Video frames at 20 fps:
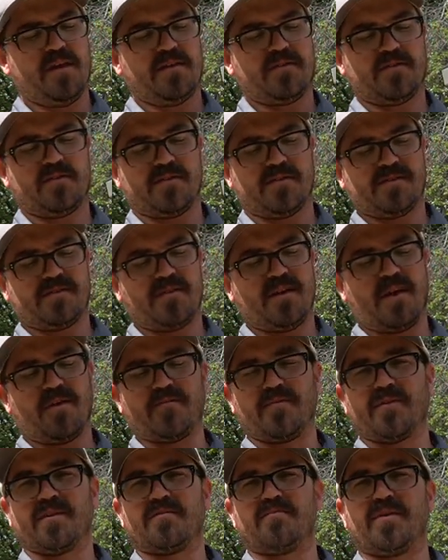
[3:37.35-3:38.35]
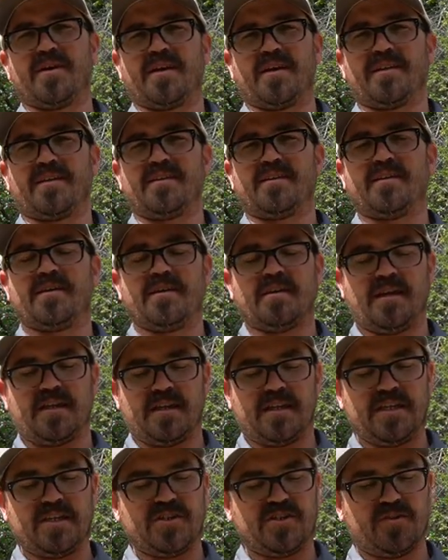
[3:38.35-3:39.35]
So it's not really been an
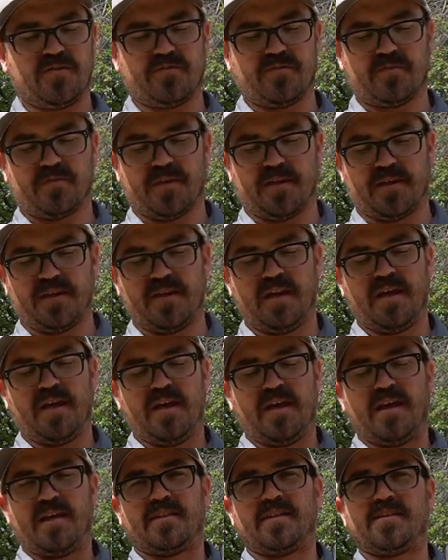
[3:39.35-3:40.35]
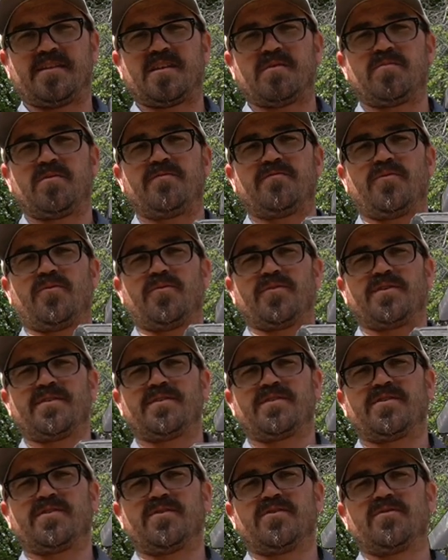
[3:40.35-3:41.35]
issue for me. These can be
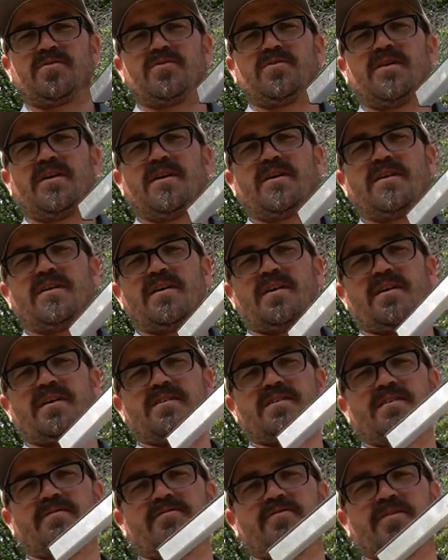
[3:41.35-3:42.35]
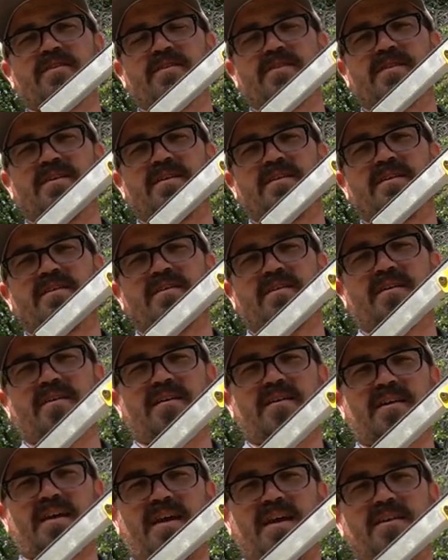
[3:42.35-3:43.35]
folded to uh, different
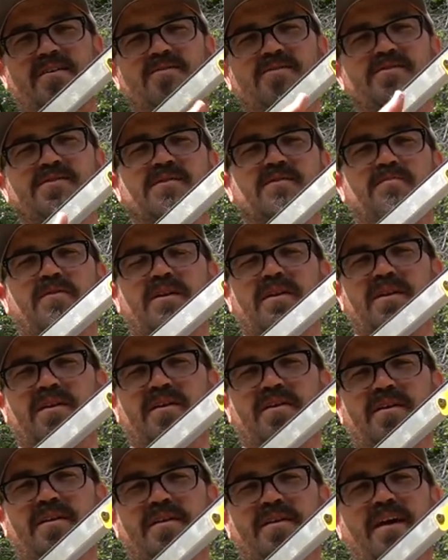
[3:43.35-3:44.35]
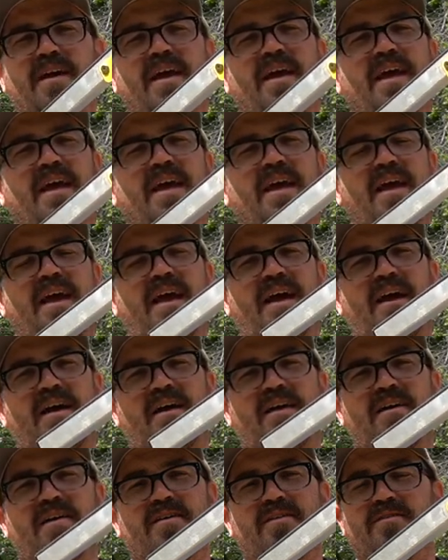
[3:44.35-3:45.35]
uh, angles depending on
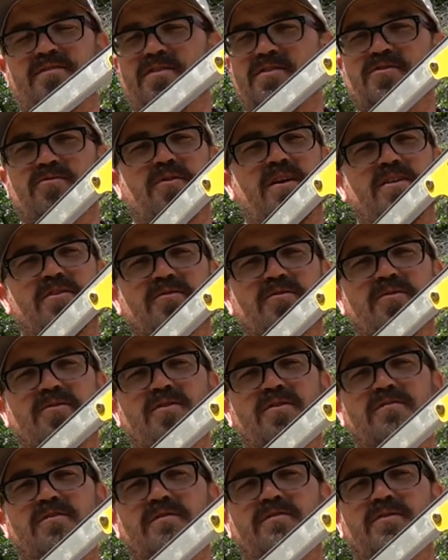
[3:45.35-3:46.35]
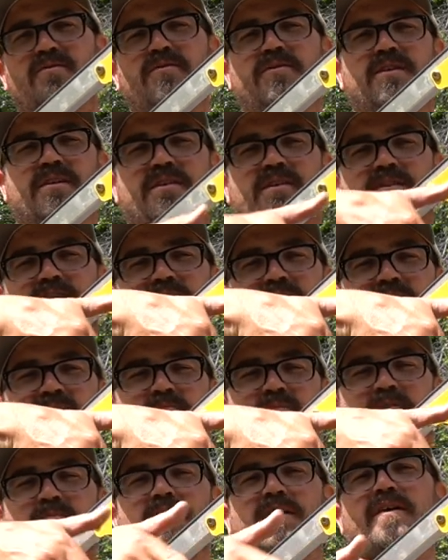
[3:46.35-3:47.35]
uh, the terrain you're going over. If you really need to tuck
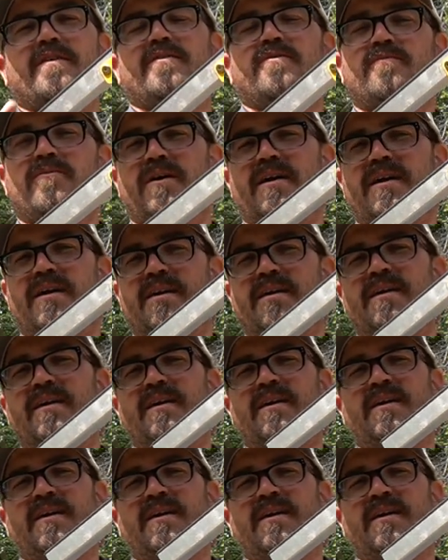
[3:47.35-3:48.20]
them up out of the way,